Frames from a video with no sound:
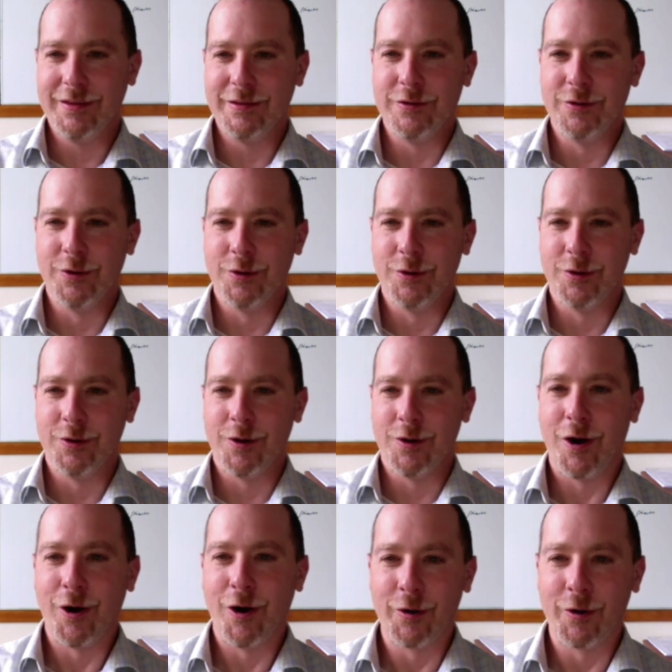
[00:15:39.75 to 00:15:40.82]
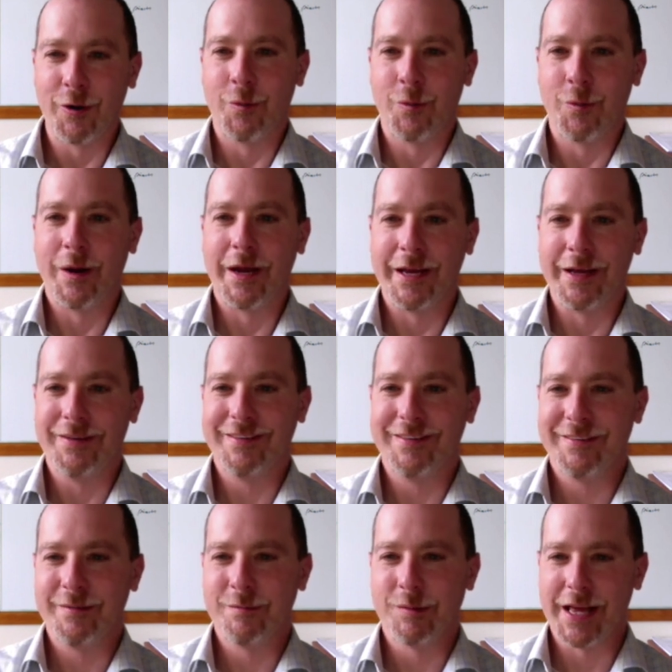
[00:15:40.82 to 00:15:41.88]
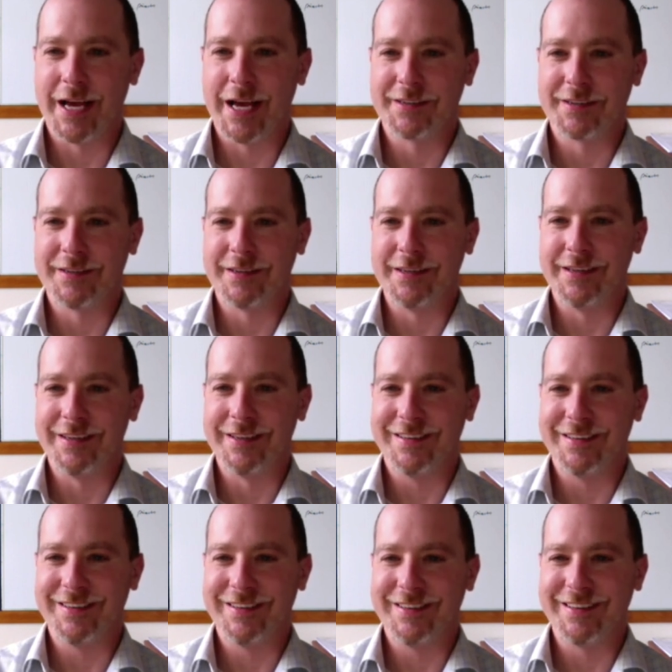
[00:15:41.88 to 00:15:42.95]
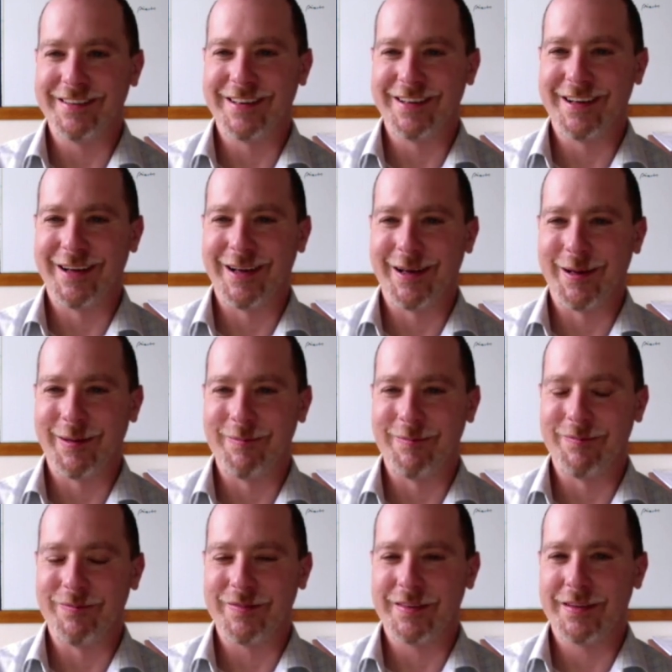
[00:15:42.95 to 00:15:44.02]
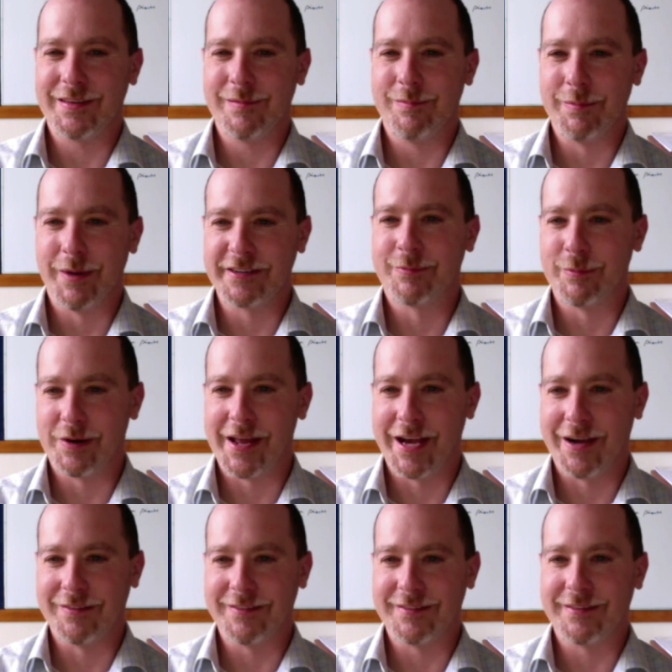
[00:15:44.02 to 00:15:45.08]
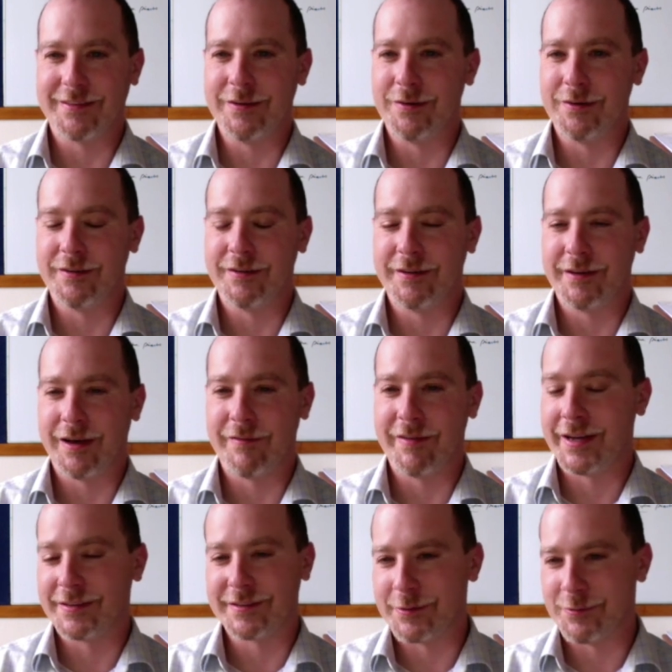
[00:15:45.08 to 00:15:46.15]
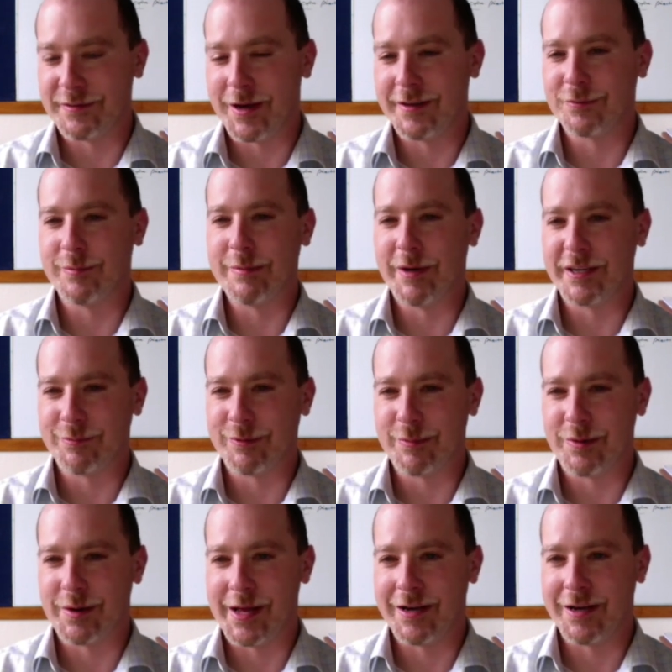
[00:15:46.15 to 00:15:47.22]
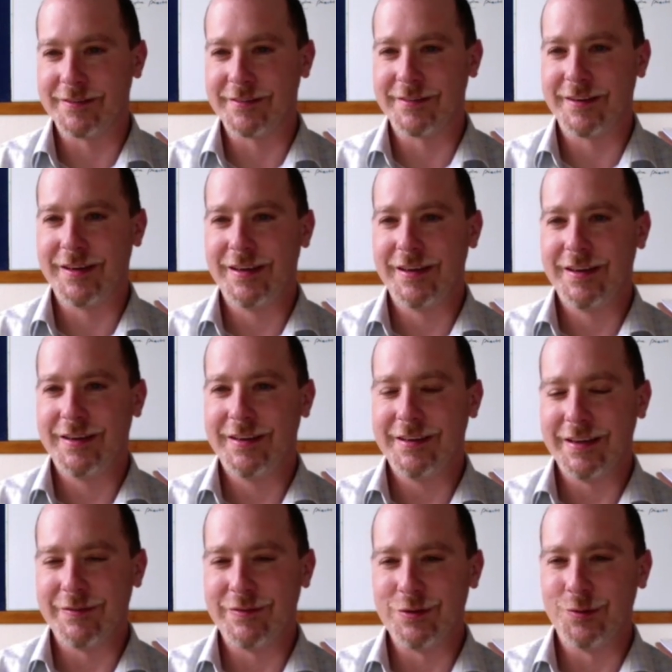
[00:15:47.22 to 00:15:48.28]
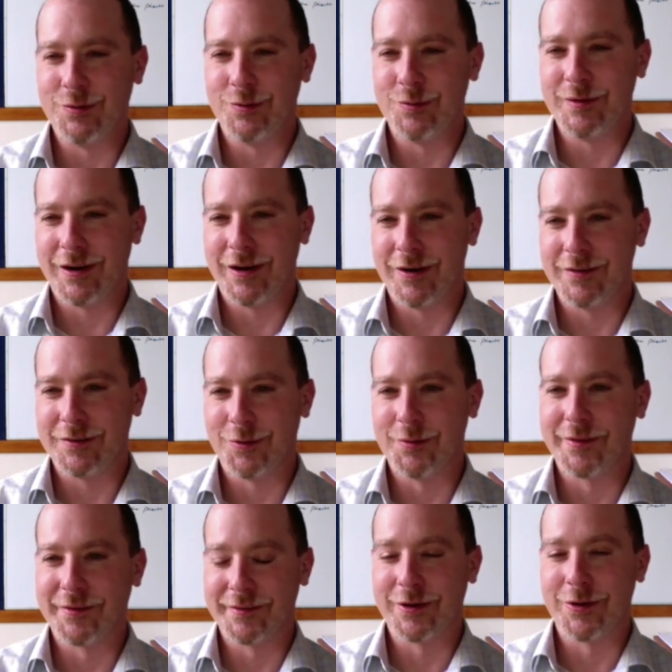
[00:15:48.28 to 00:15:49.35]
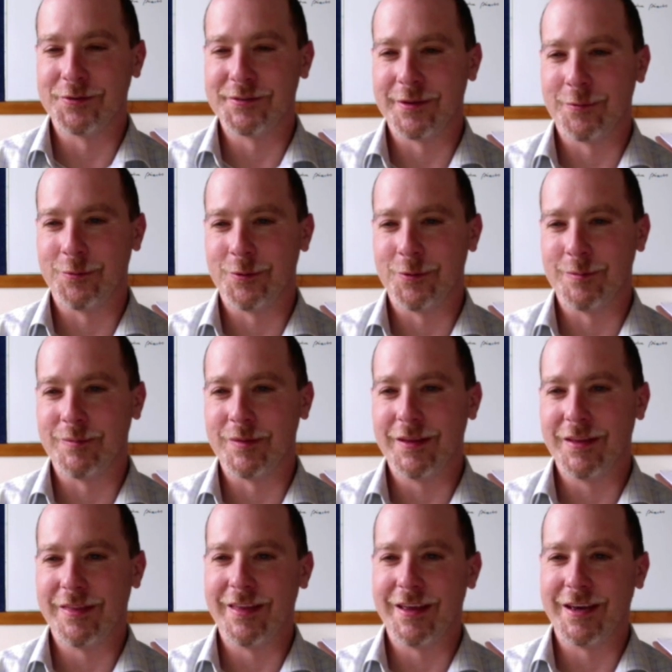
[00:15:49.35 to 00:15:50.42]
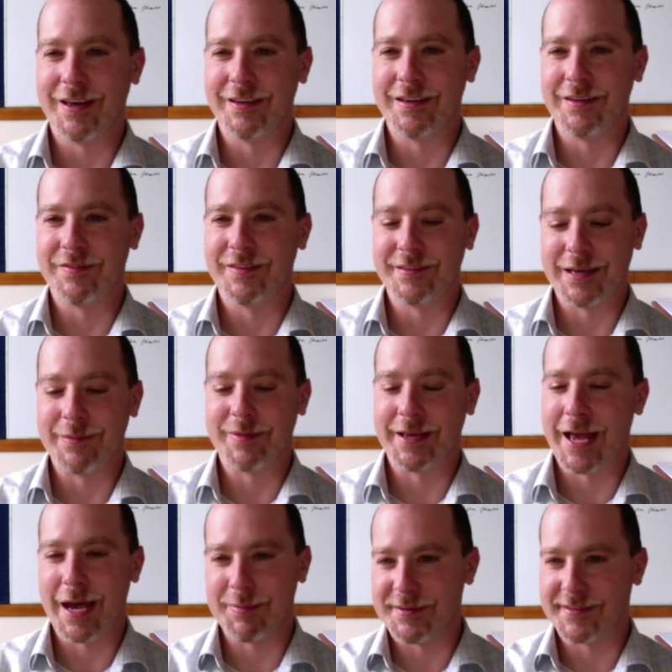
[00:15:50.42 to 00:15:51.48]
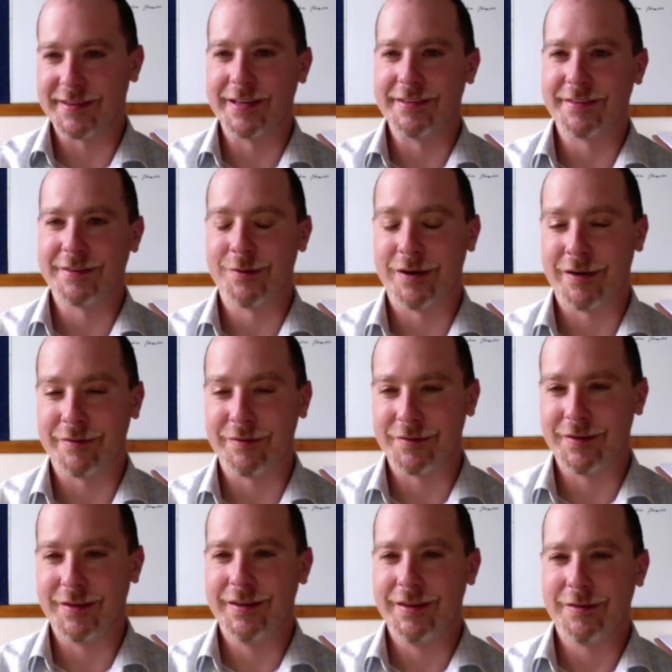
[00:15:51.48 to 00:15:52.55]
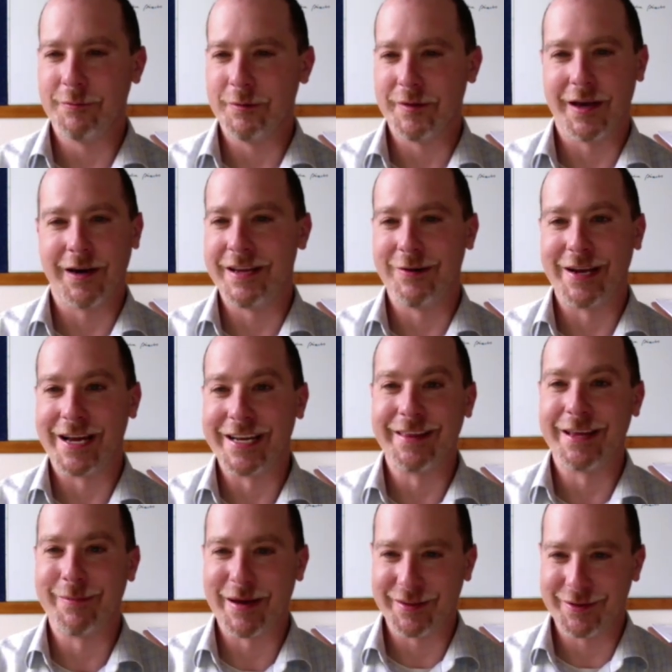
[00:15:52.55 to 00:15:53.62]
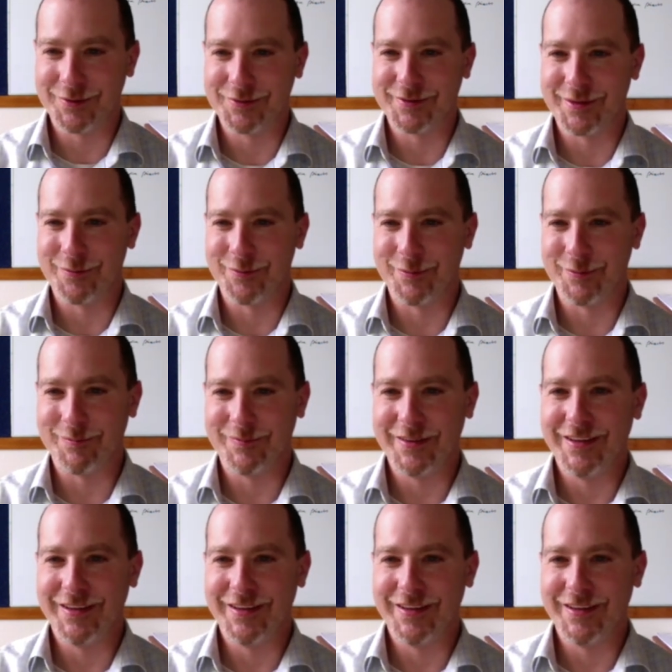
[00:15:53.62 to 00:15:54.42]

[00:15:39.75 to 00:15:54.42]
your heart rate will actually be much more pronounced. Your galvanic skin response will be much more pronounced if you are told there's a ghost in the room than if the same thing happens, the lights go off without hearing anything about the ghost in the room.